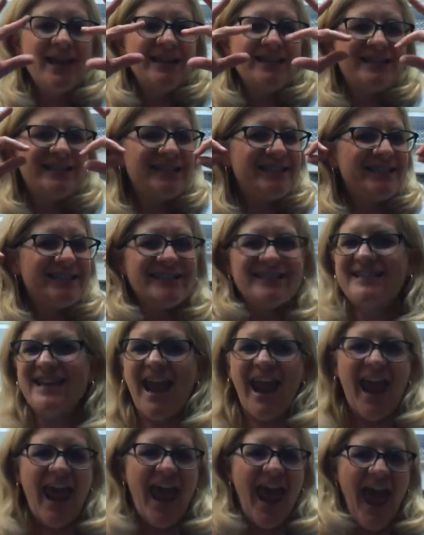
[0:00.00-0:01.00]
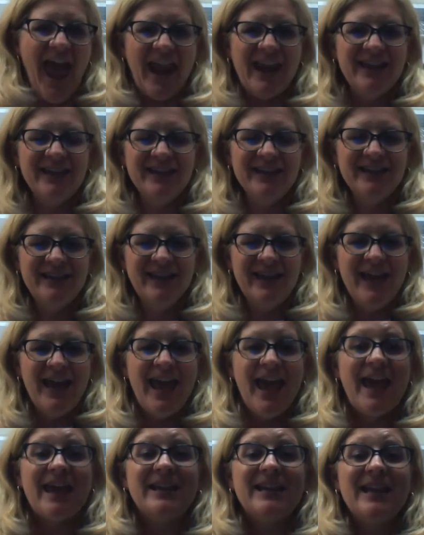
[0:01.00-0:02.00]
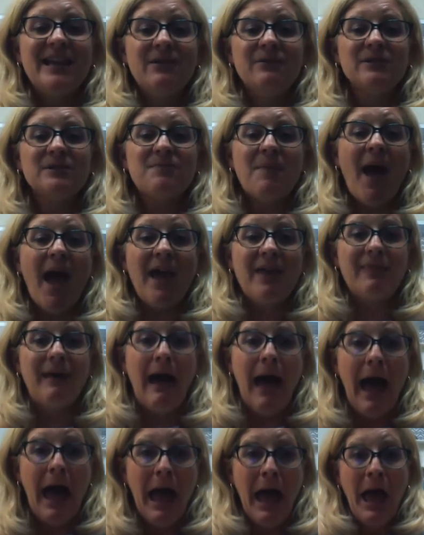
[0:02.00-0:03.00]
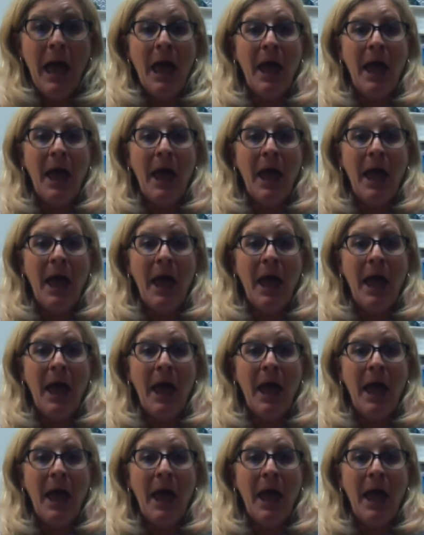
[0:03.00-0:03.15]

Stan, and he was by the